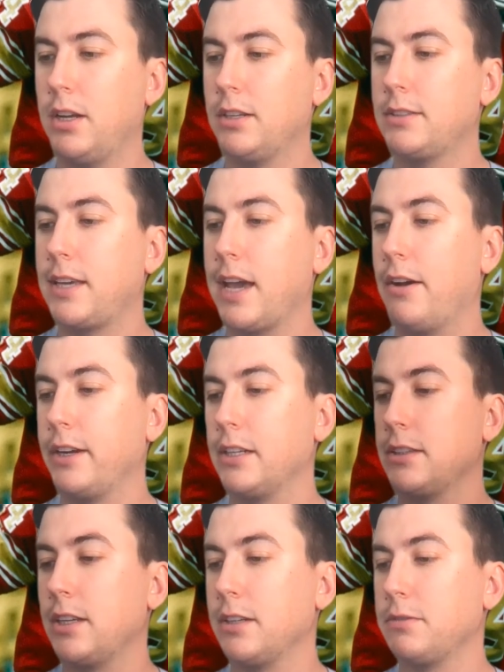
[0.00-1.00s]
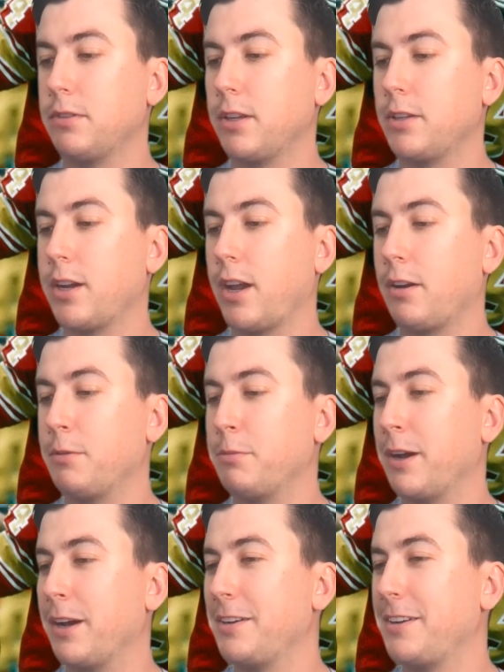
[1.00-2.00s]
scouting and things for the channel.
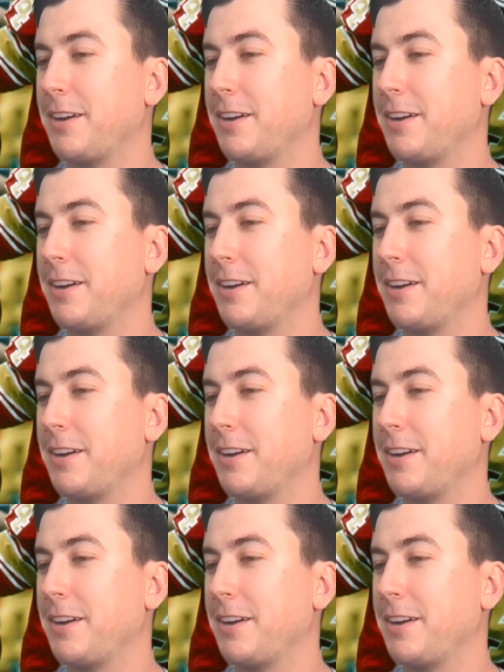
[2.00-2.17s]
But